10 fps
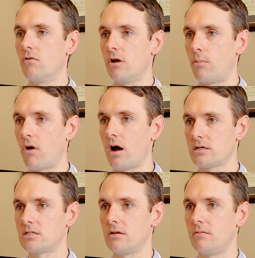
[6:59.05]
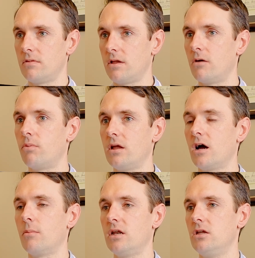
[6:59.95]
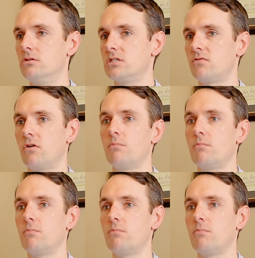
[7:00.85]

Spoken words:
or naproxen. They're pretty commonly used for